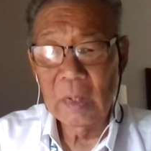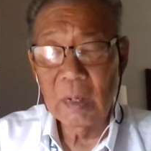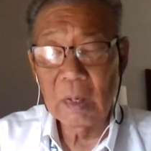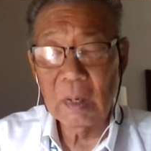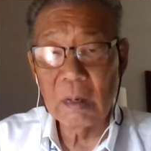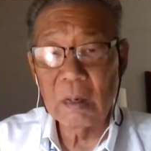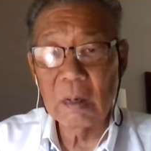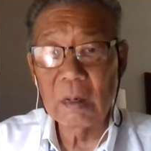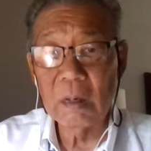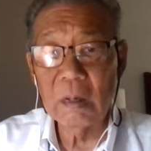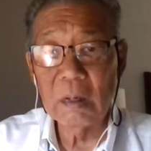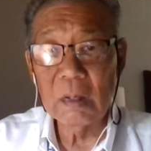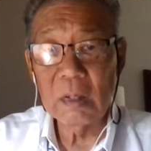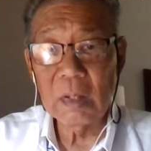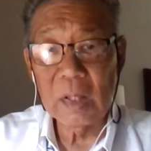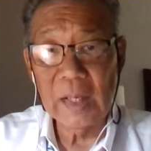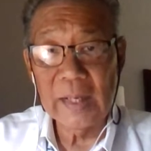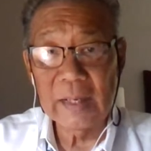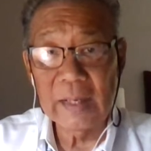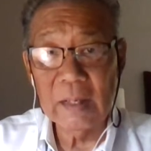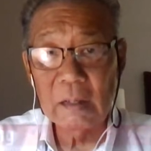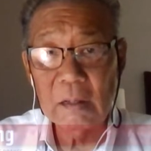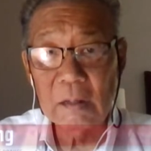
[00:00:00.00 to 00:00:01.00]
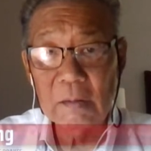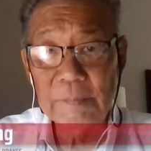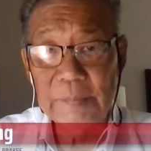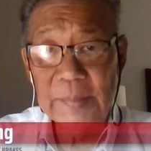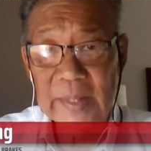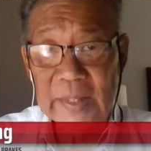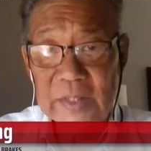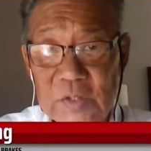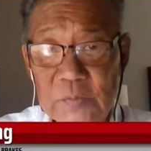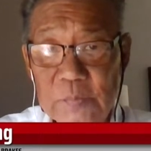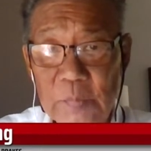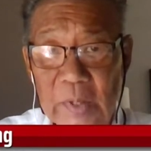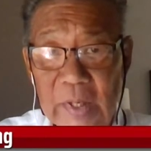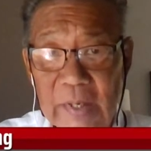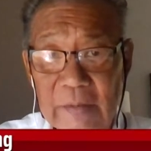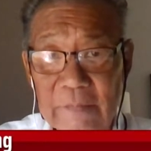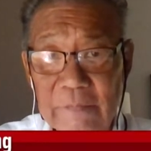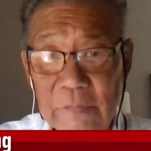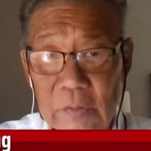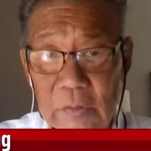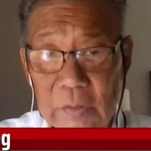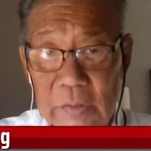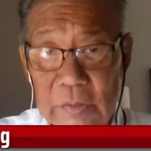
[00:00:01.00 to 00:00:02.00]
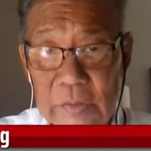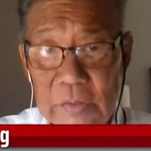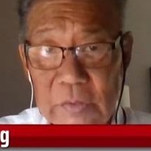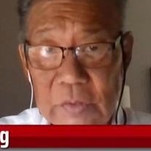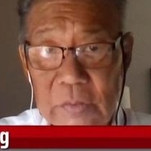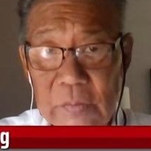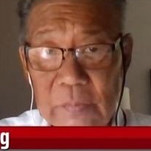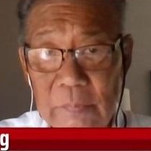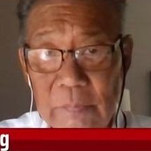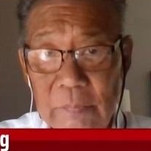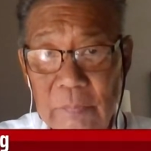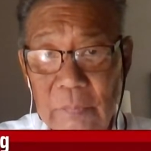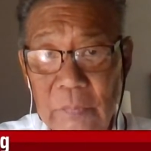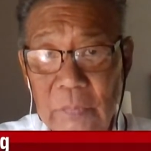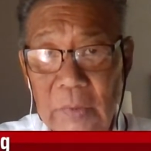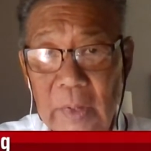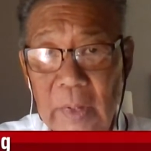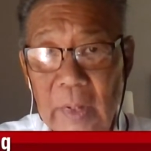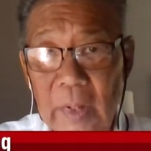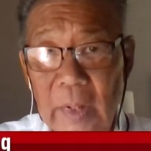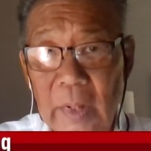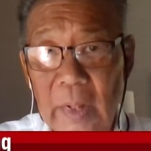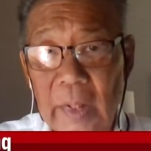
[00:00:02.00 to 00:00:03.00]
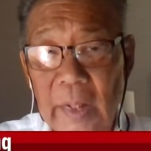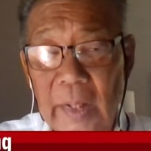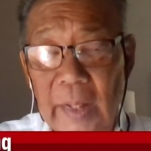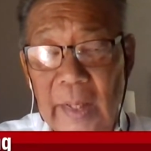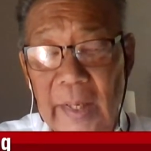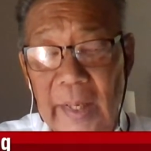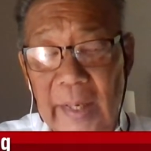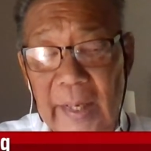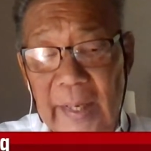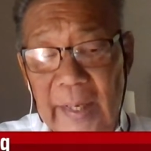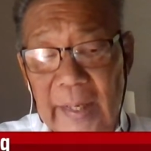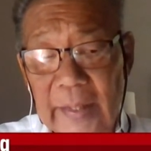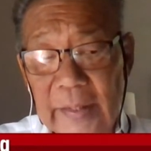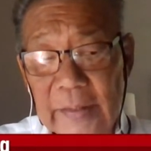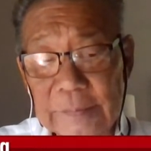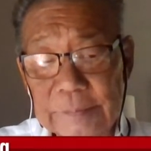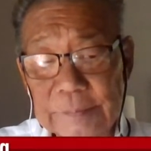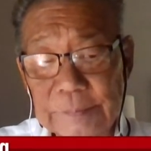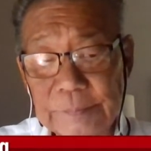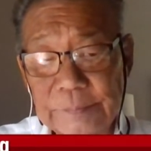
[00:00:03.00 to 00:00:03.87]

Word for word: are all glycol based brake fluids and